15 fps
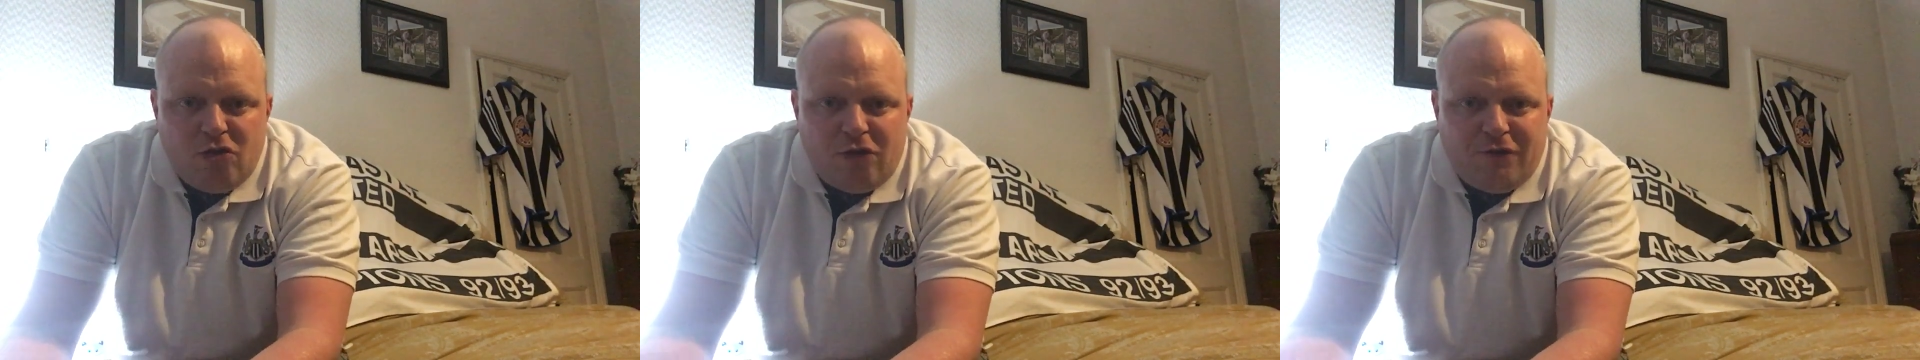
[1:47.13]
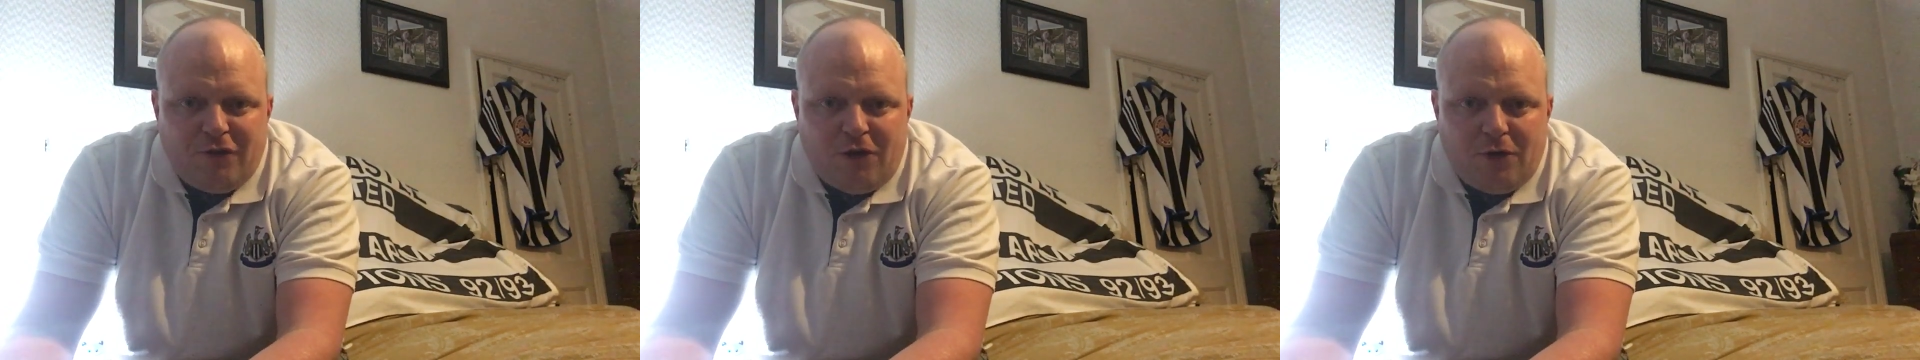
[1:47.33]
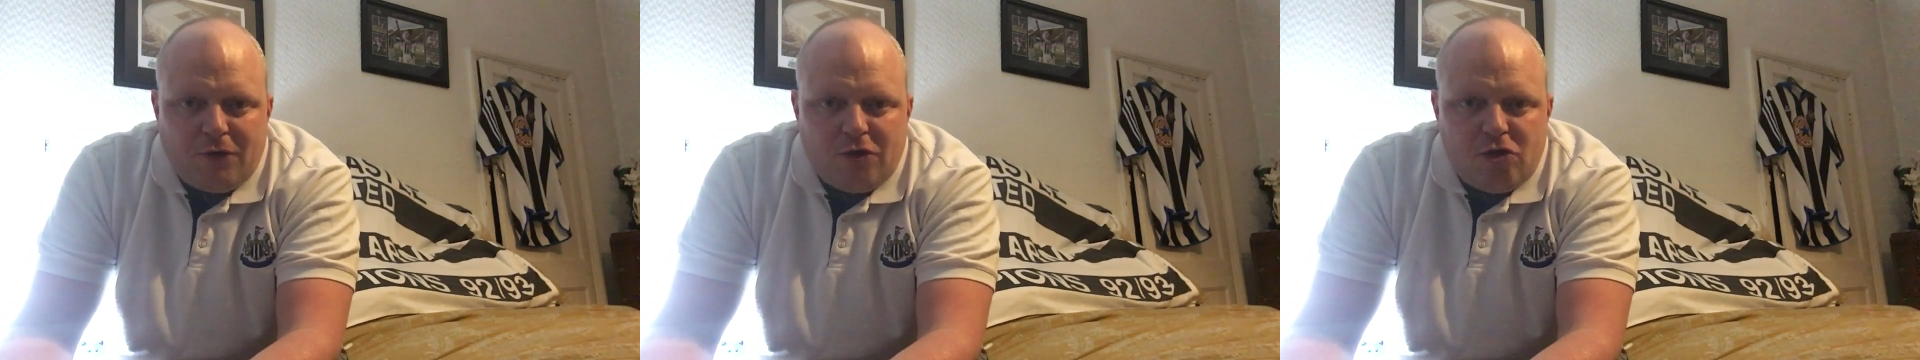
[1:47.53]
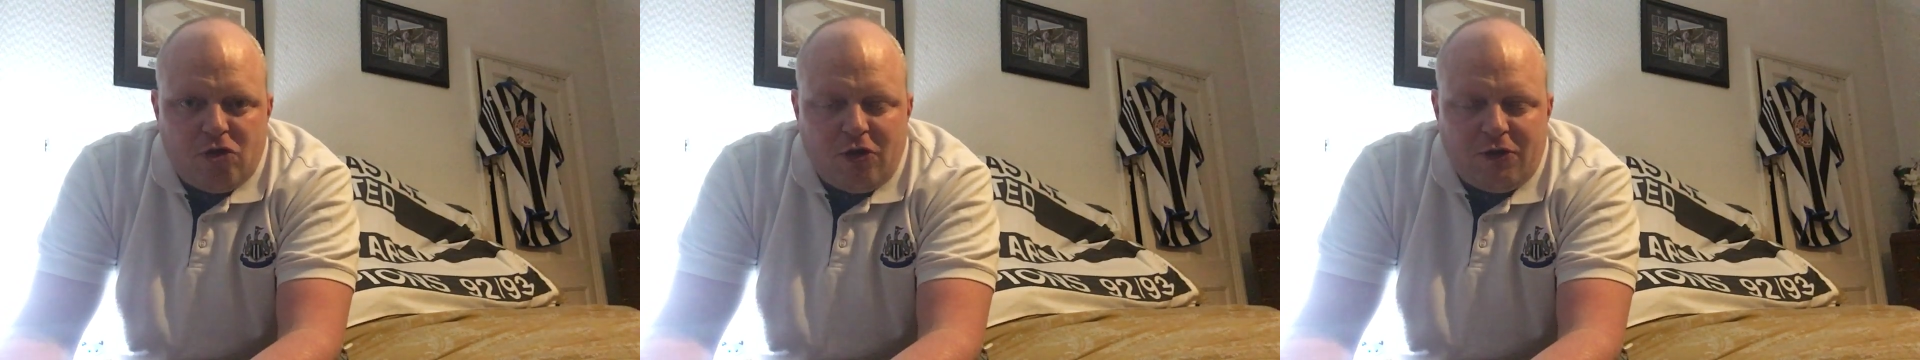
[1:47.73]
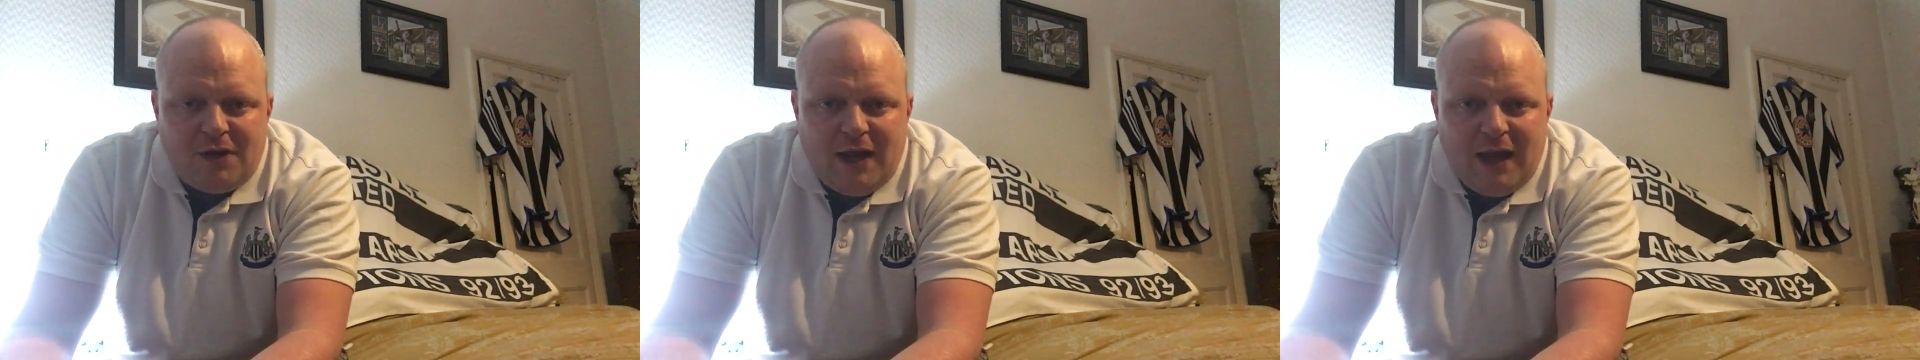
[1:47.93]
look forward to
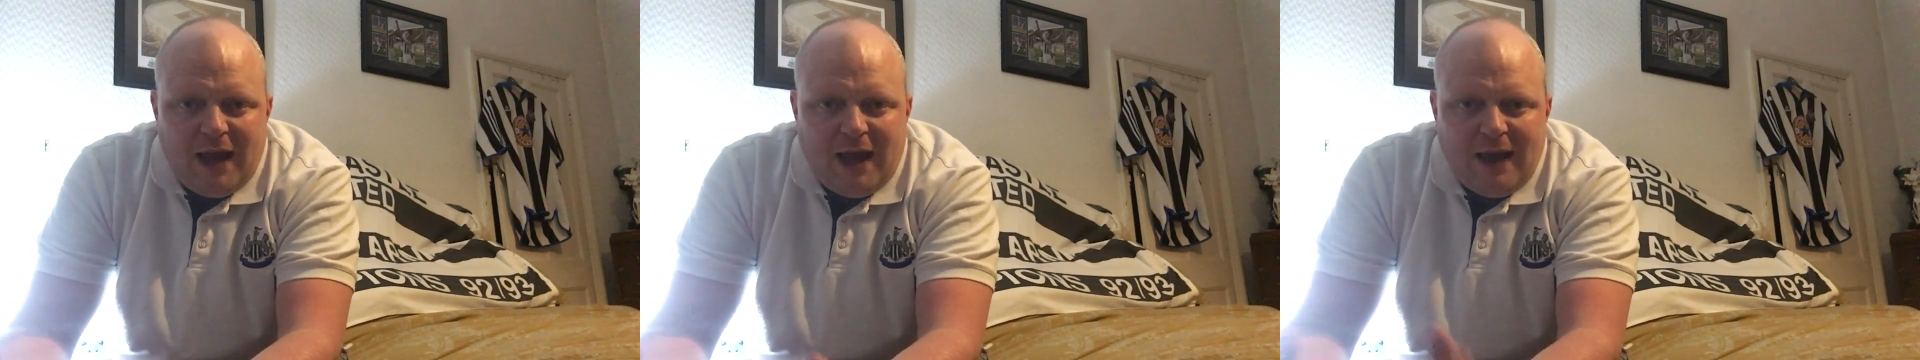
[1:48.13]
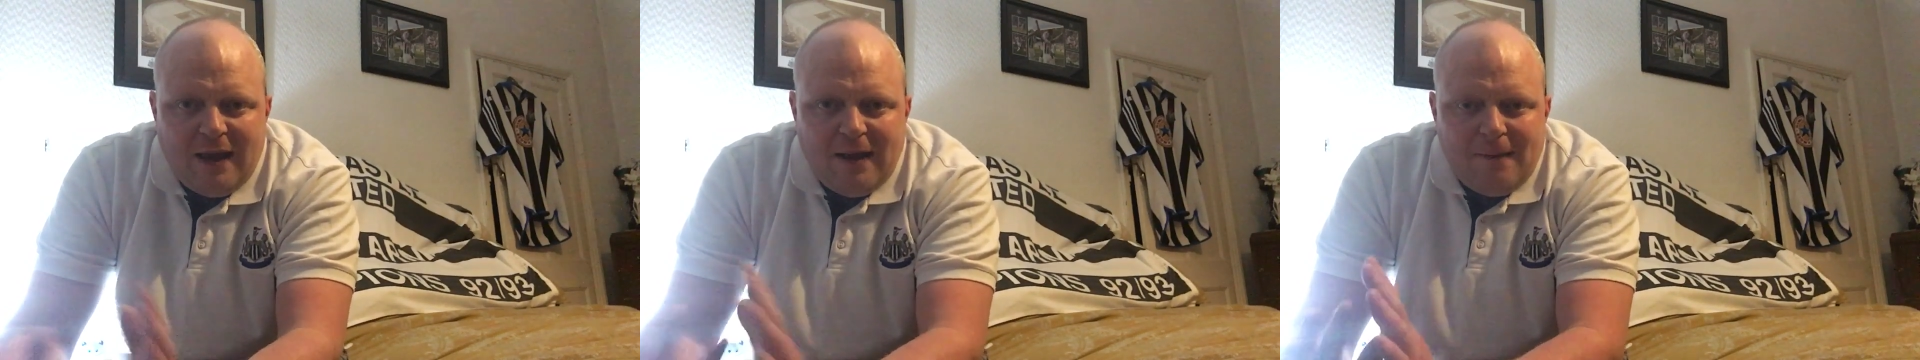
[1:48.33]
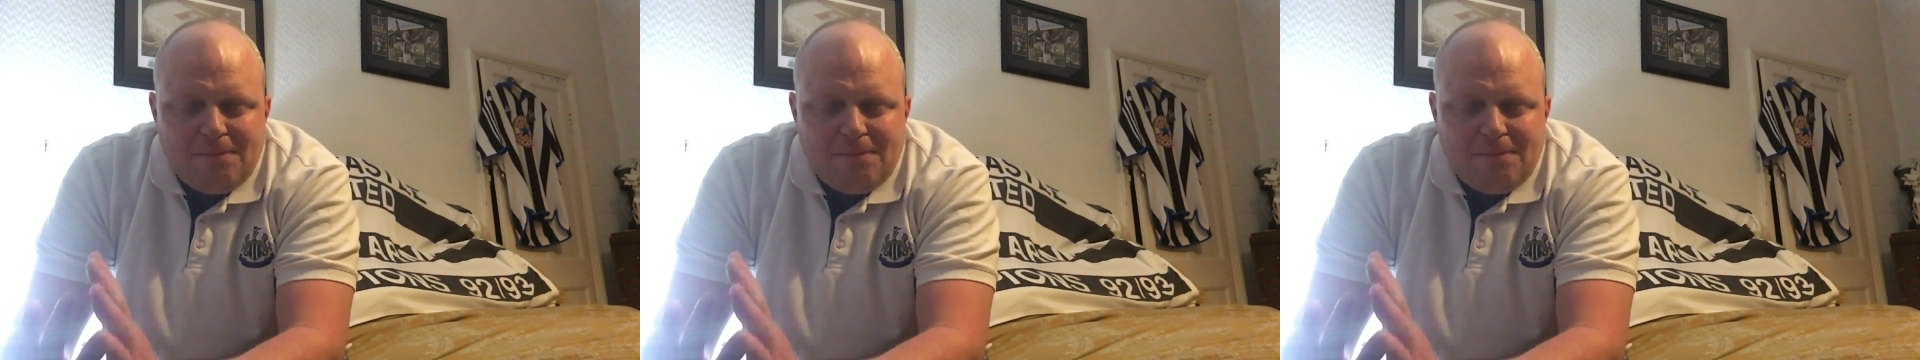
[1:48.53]
Sunday.